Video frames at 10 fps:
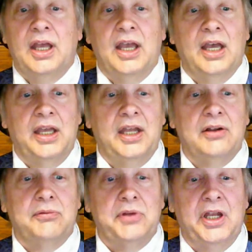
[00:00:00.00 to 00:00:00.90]
And,
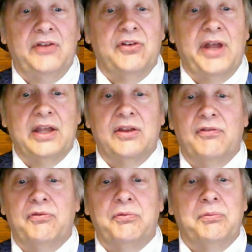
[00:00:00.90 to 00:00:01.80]
and it's like the
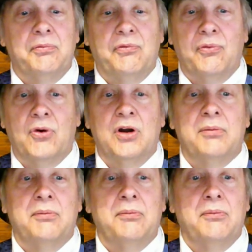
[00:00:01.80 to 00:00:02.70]
Fort
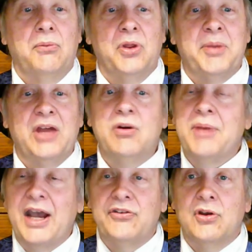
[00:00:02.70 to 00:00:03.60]
William Henry
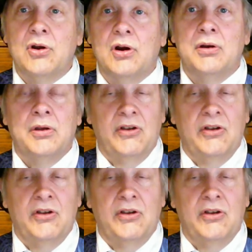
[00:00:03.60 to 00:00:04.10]
Massacre,